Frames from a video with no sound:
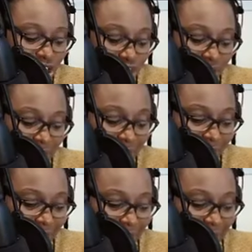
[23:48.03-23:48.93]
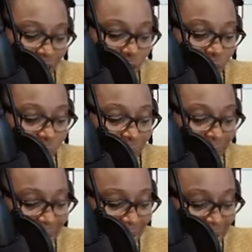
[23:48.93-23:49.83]
July,
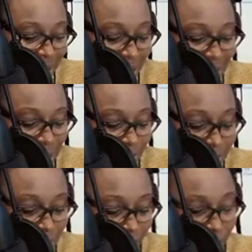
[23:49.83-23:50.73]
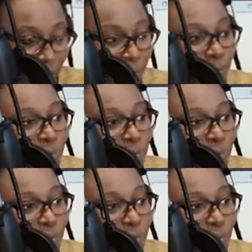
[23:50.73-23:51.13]
August, September,